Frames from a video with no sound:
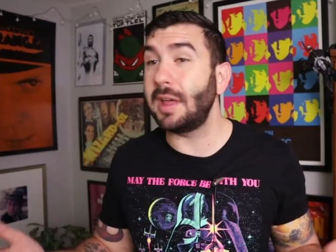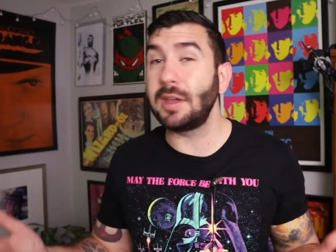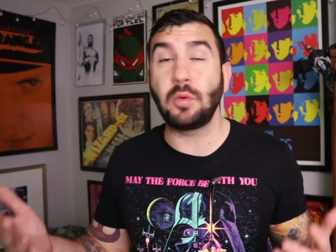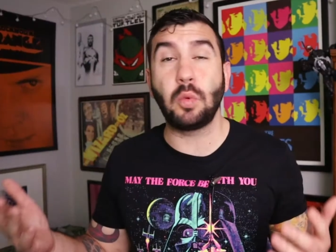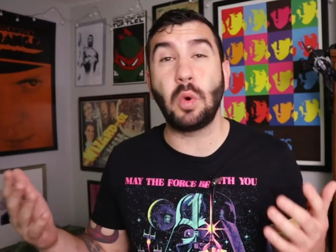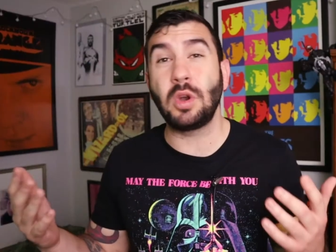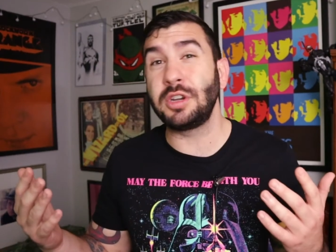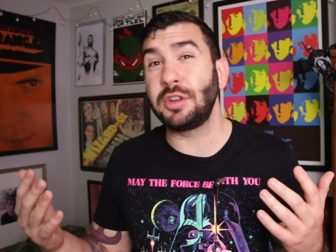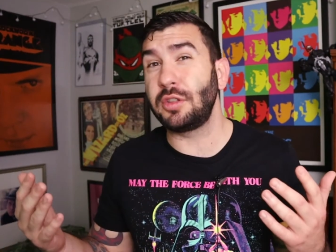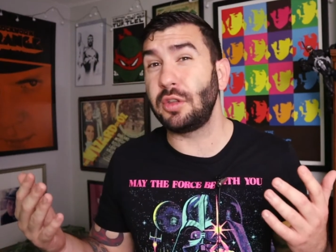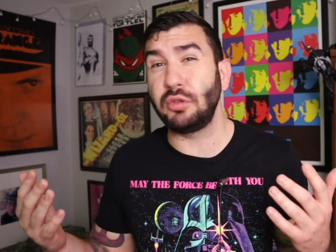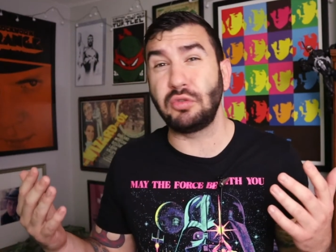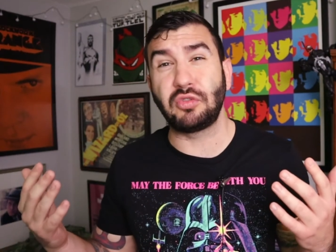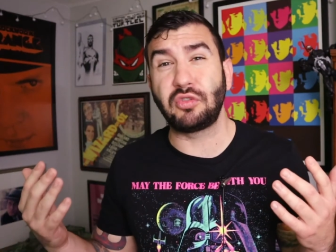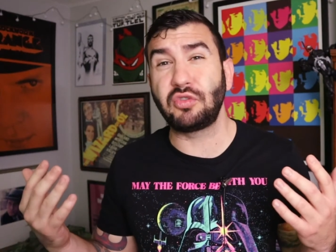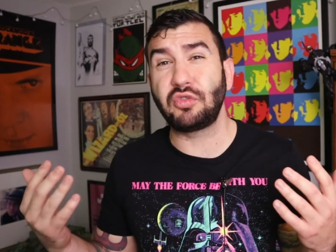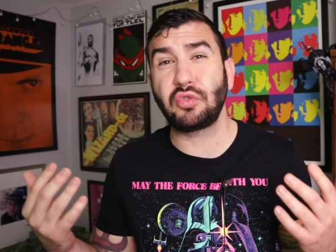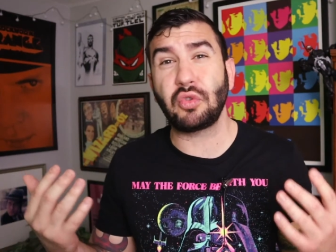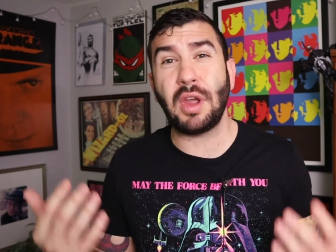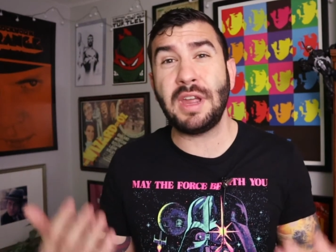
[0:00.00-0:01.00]
like one of those
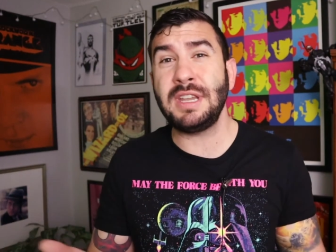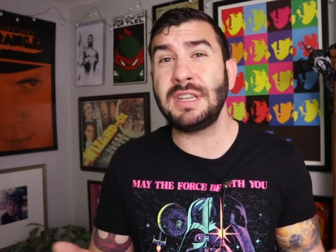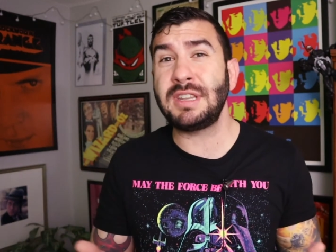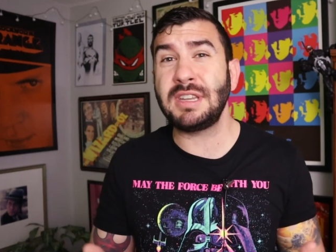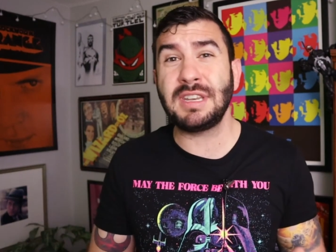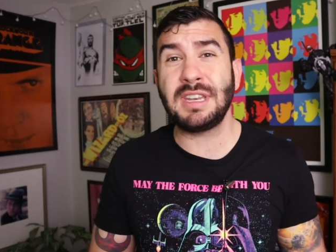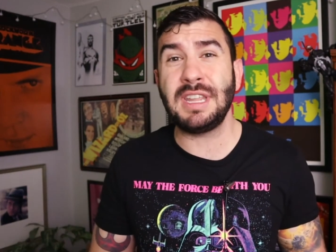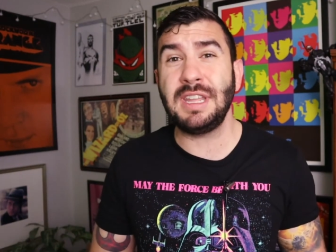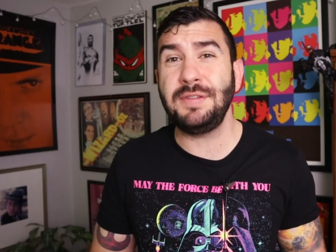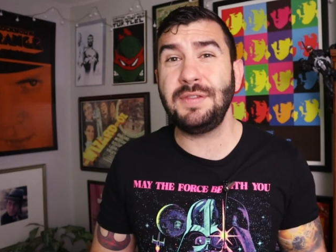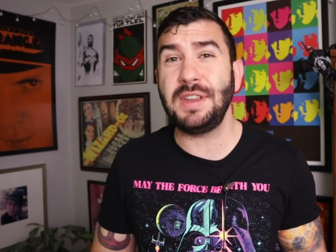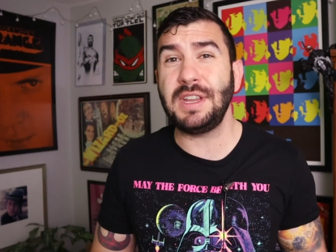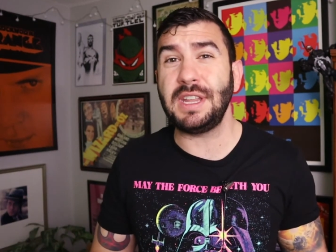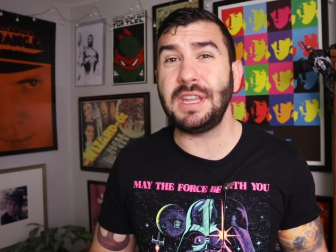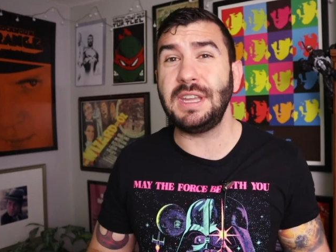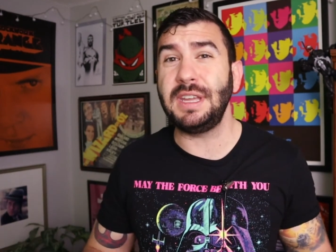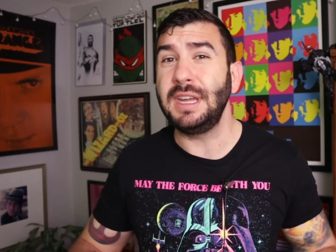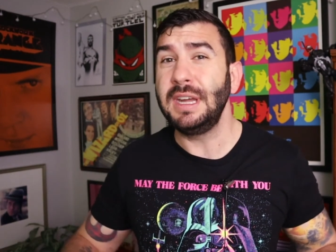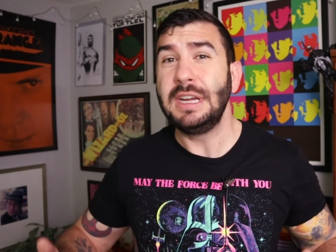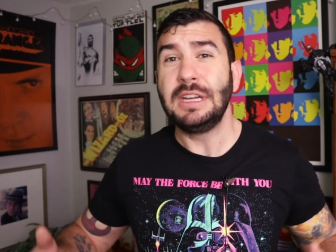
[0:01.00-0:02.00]

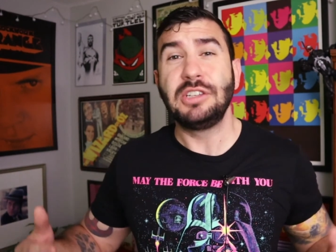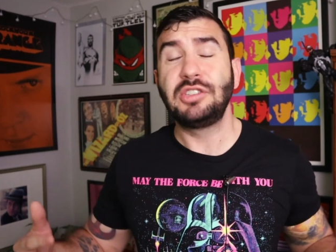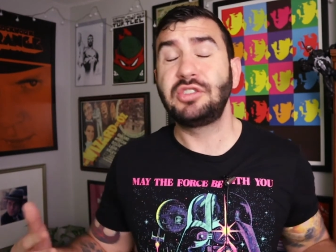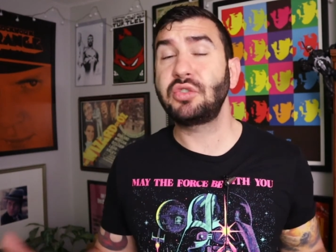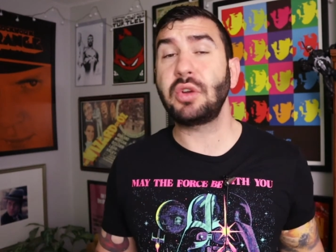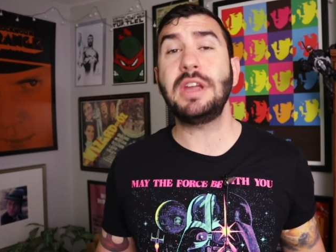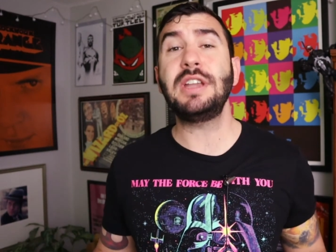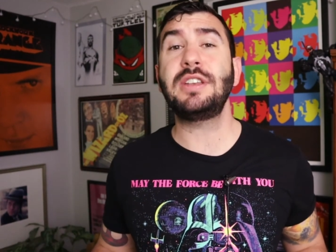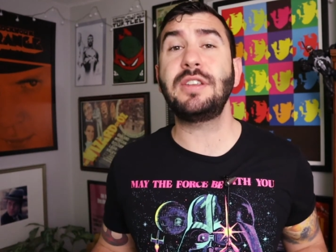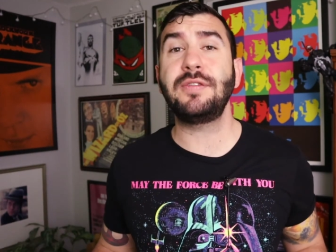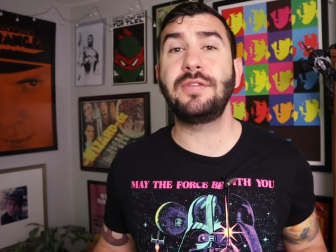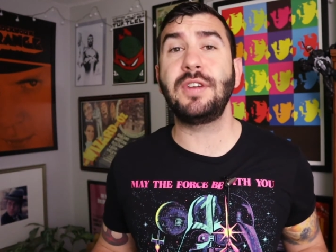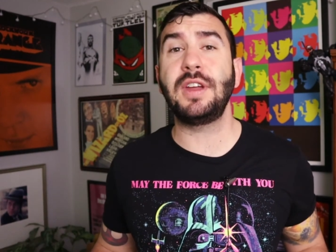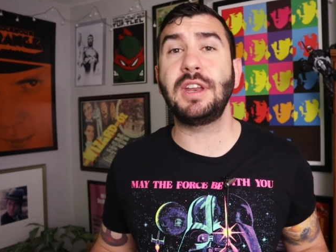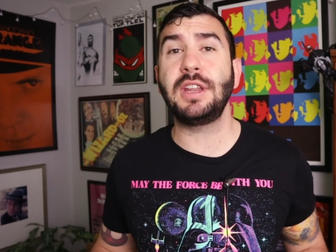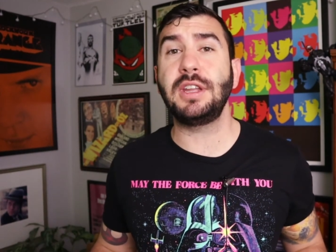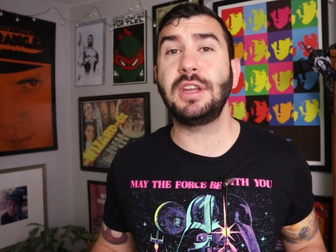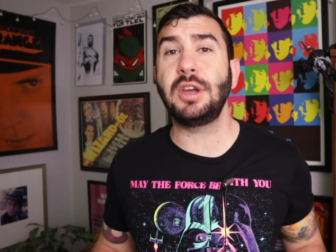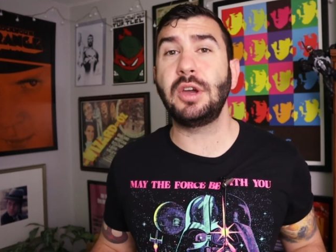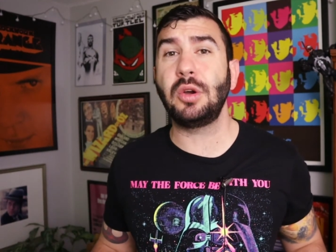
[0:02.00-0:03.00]
straight-to-DVD,
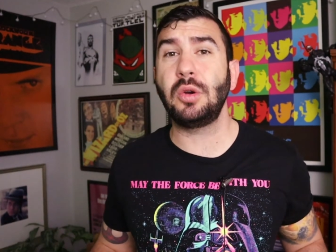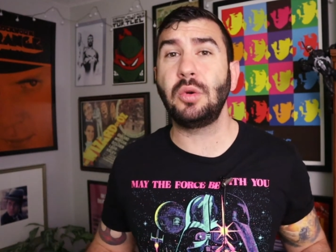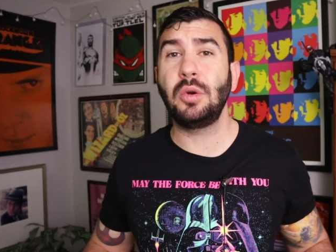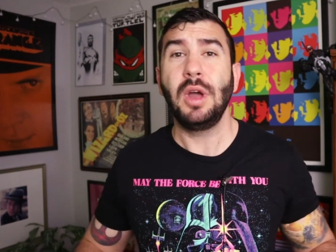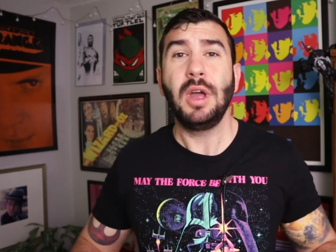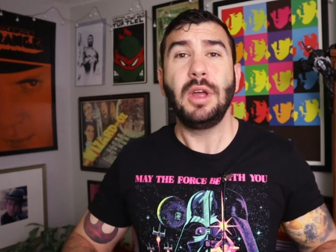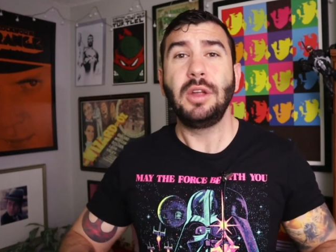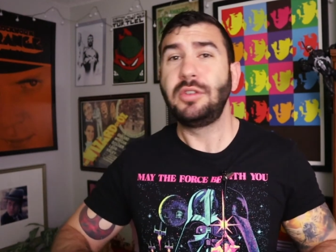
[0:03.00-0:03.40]
straight-to-video,